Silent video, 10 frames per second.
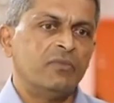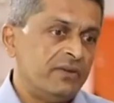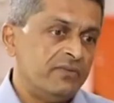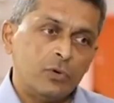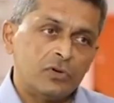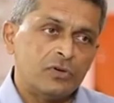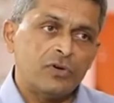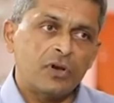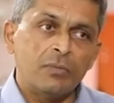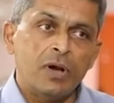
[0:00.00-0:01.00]
while we wanted to
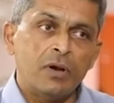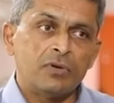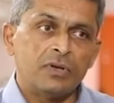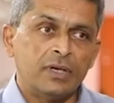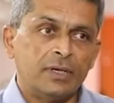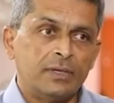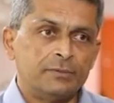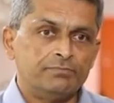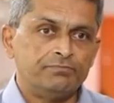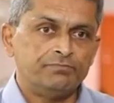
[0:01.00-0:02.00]
talk about,
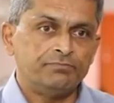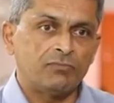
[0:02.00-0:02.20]
um,